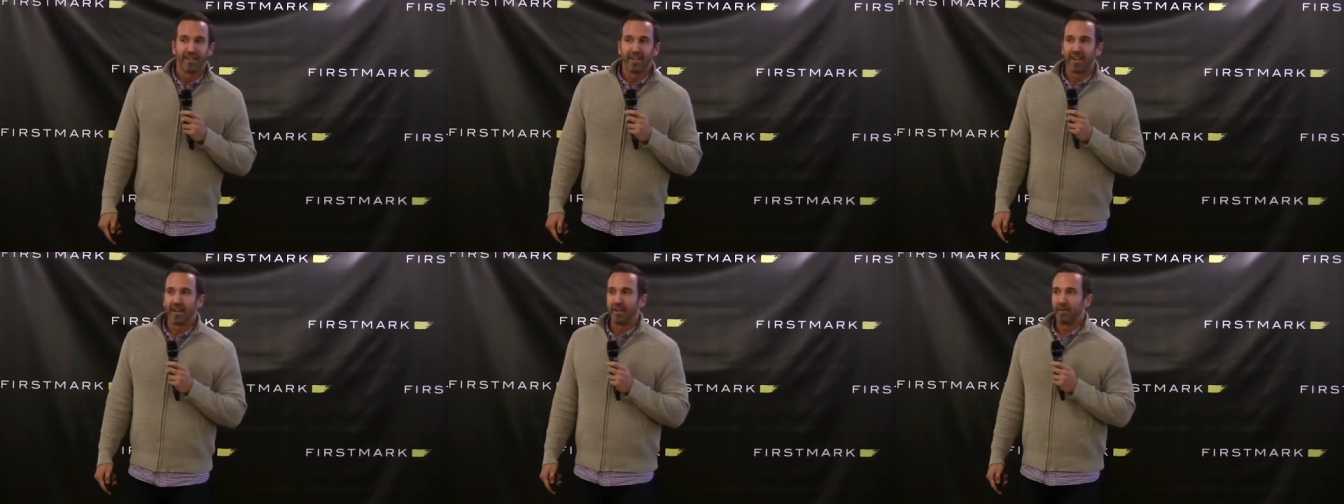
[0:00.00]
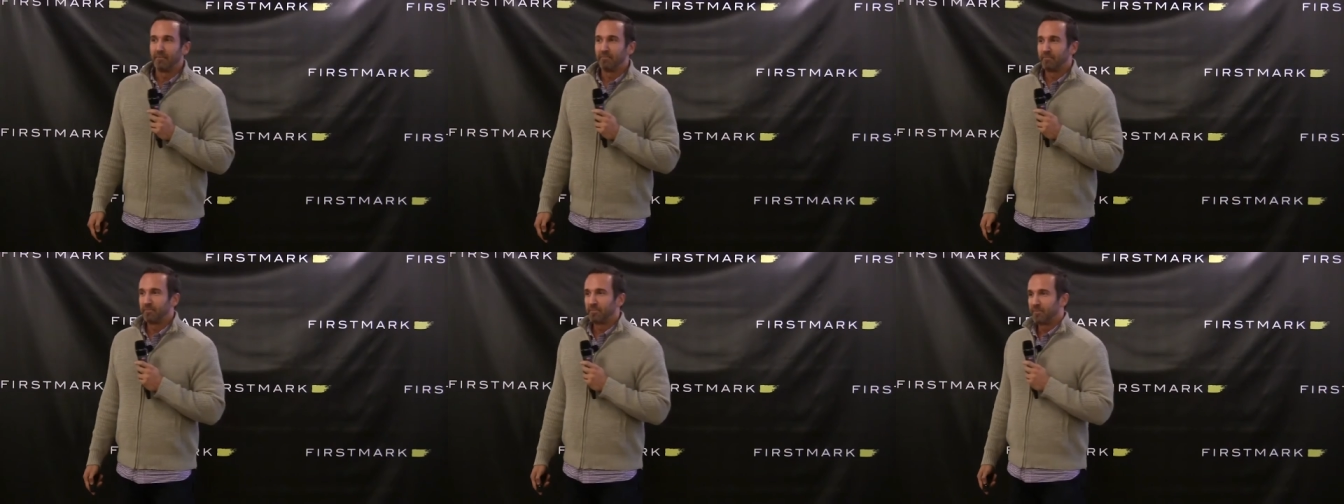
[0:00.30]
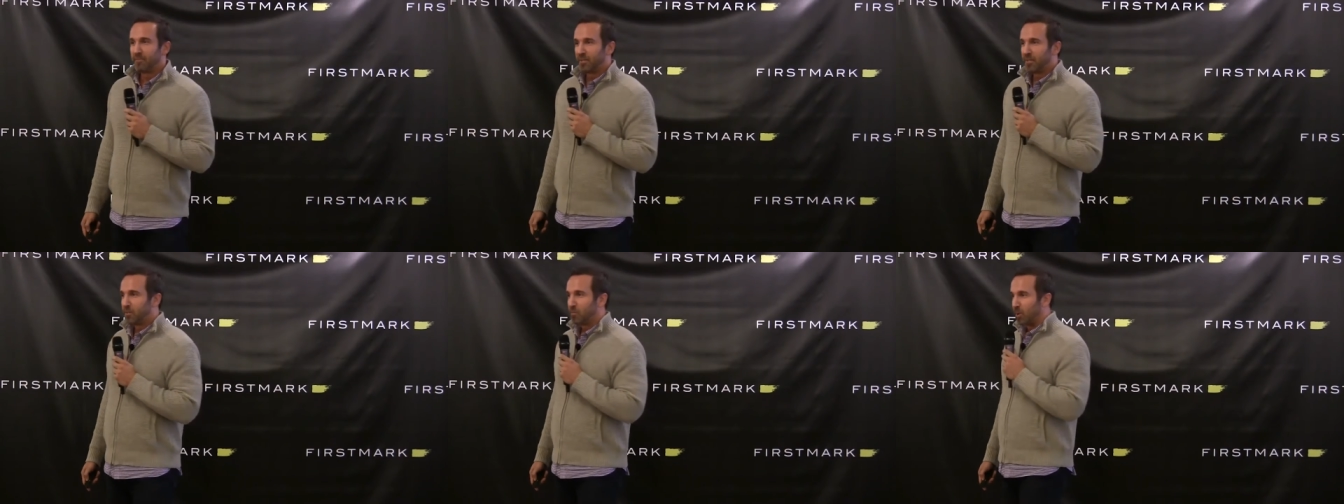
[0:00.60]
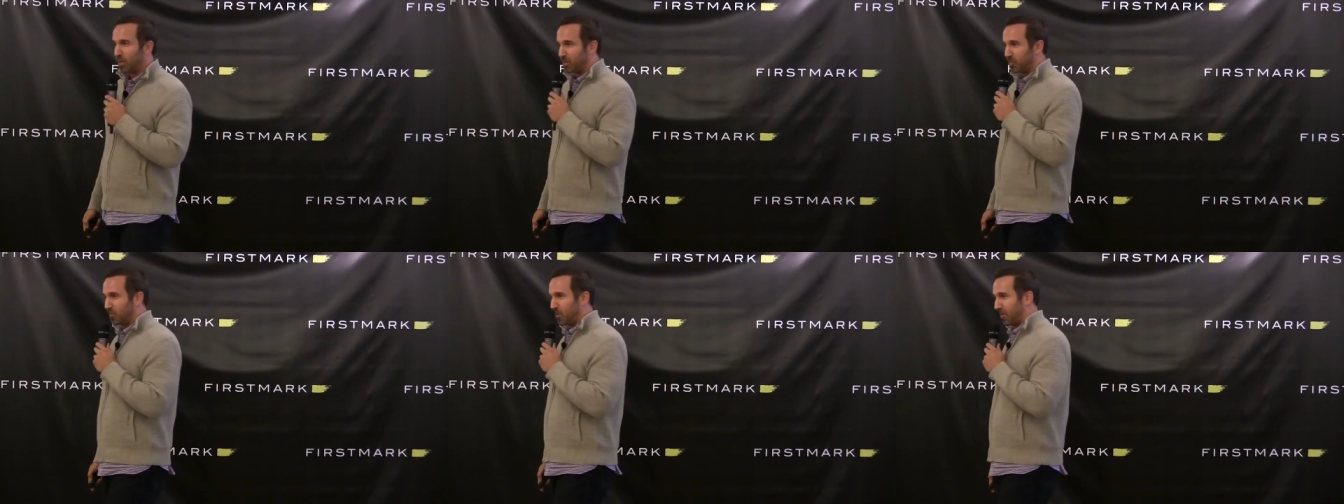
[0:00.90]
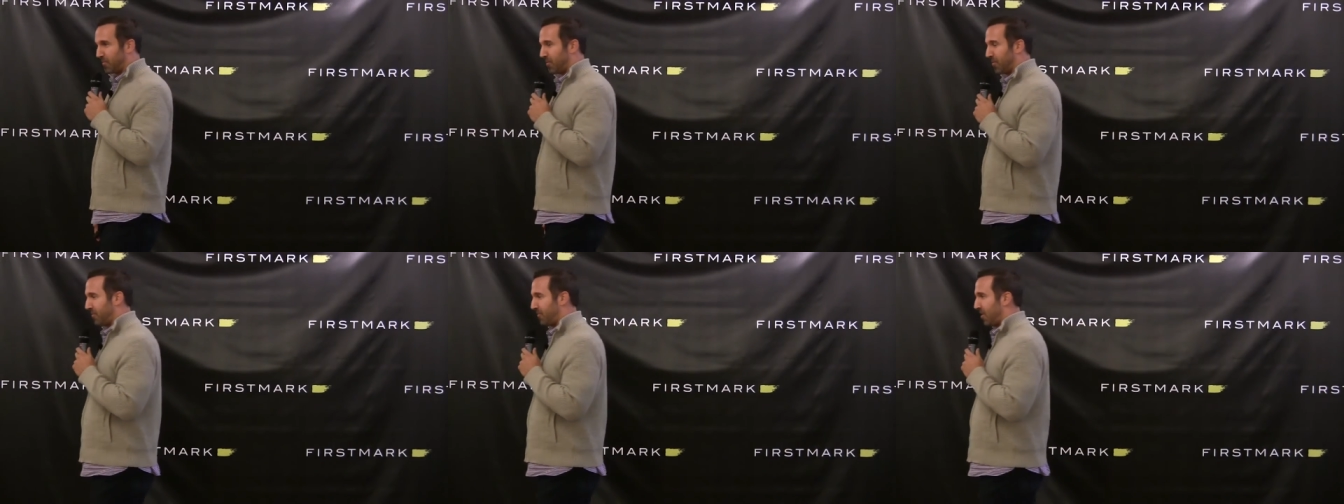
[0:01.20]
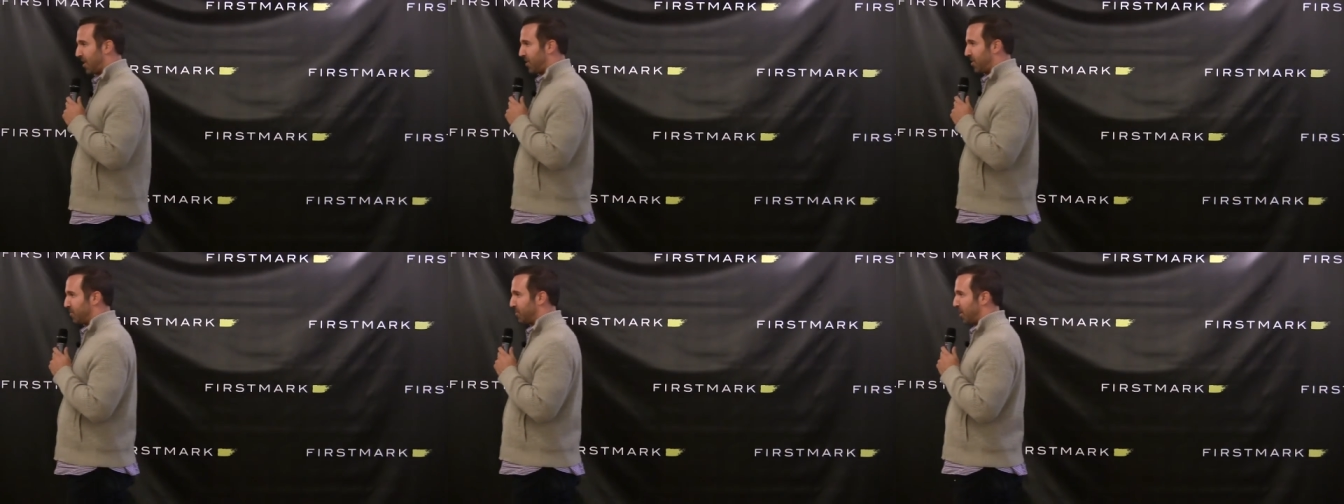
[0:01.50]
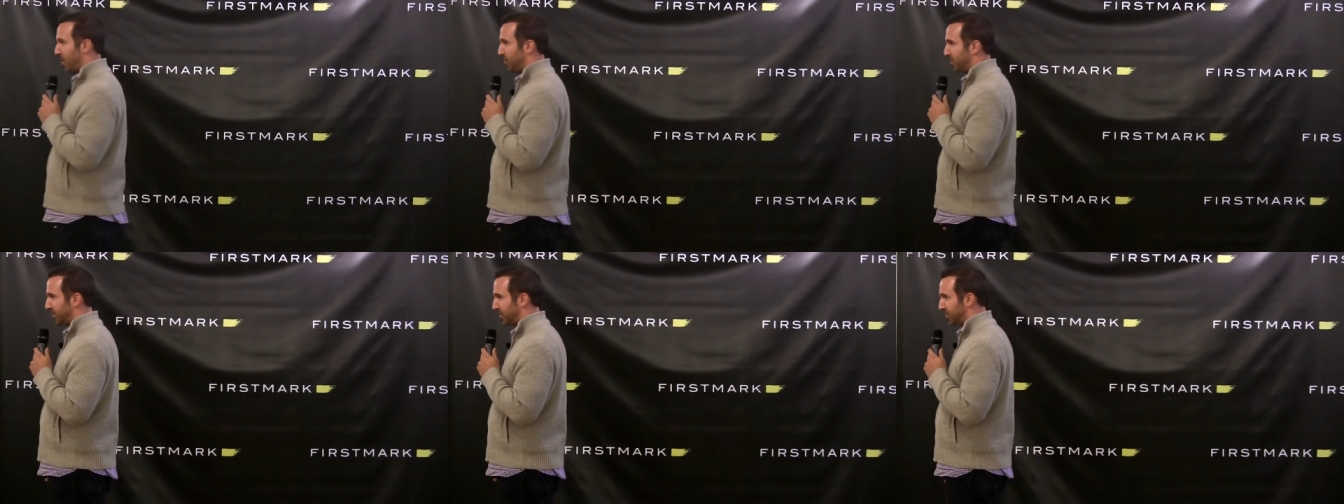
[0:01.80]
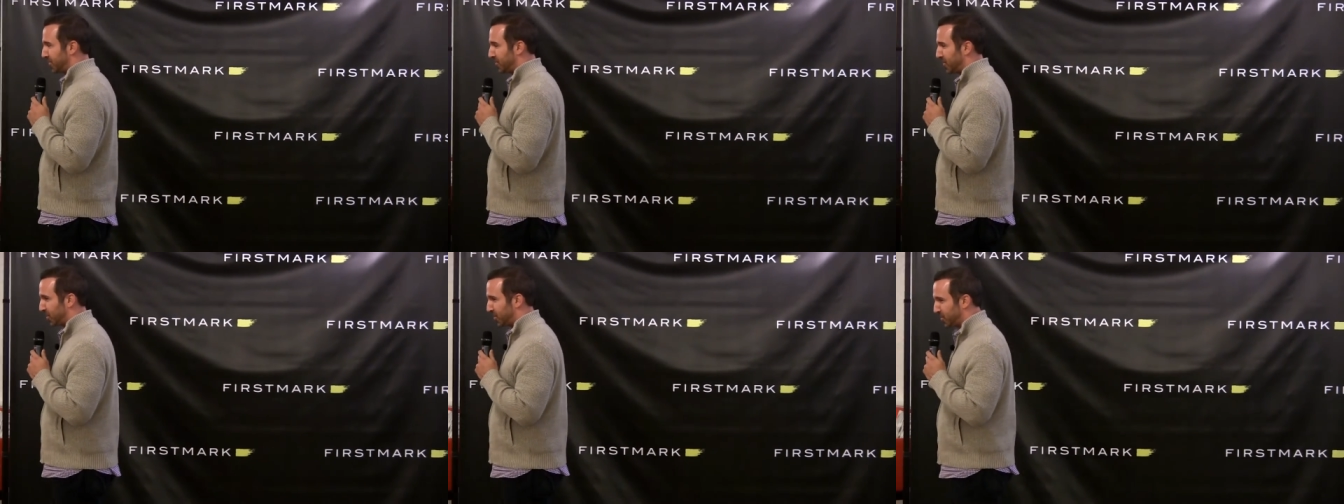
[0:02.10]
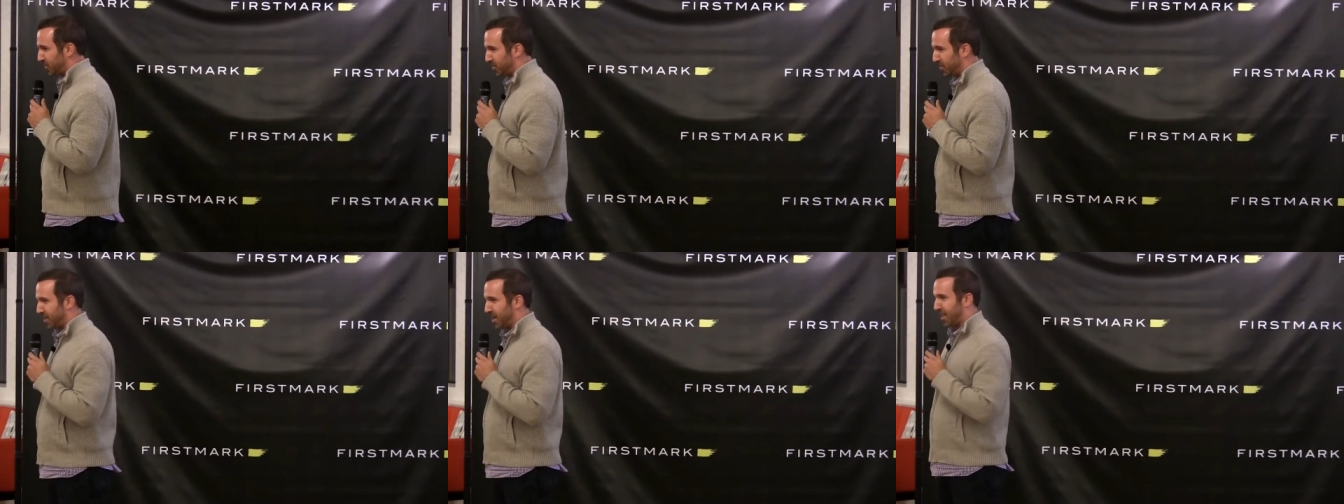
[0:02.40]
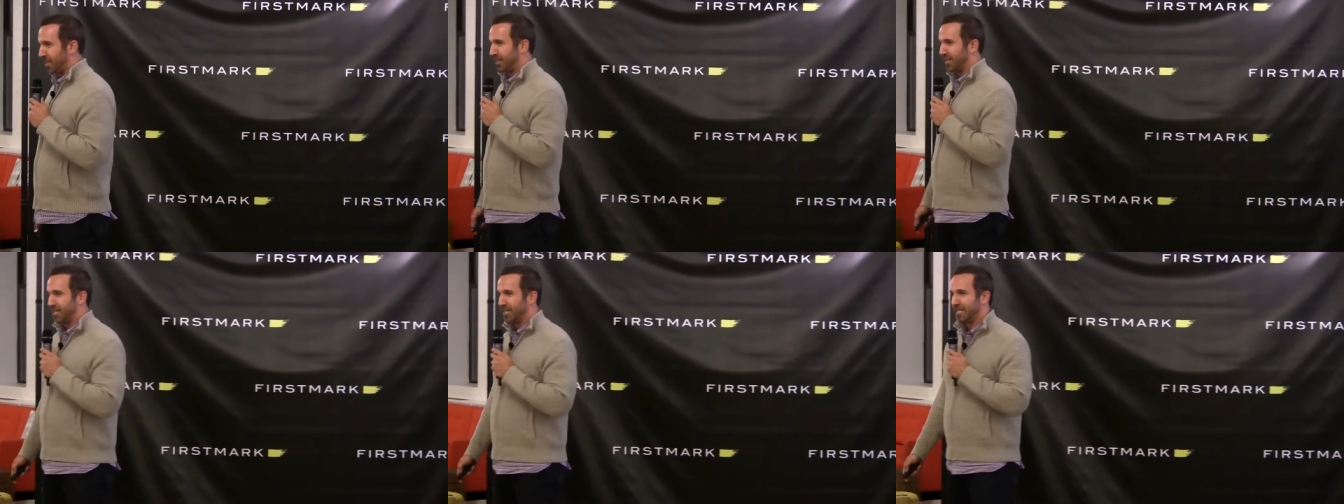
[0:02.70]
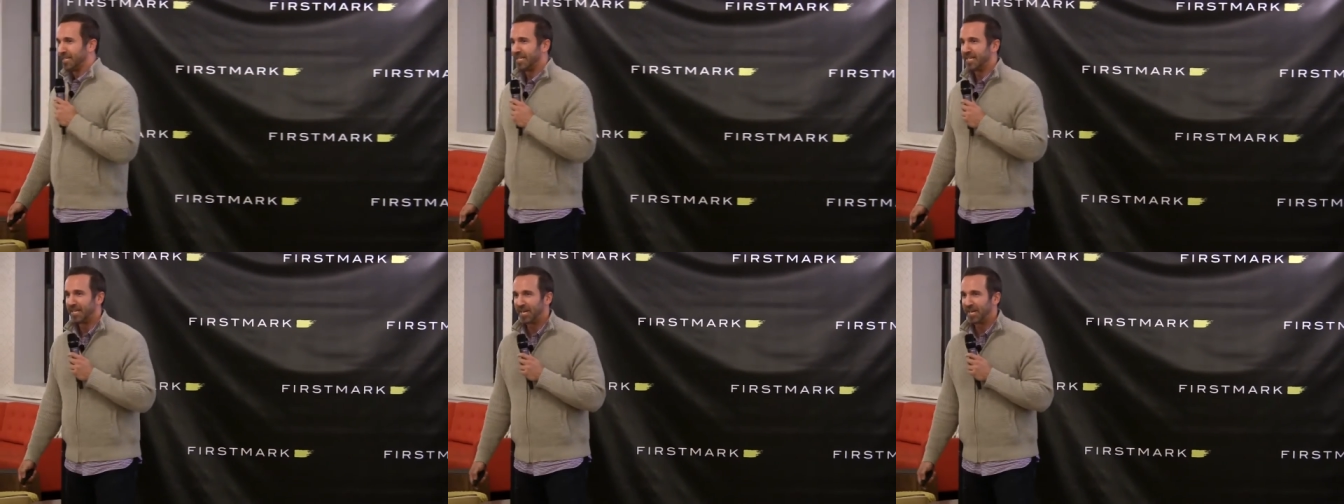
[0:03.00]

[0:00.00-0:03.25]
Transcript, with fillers: Uh, this wasn't one of our finer moments in virtual reality,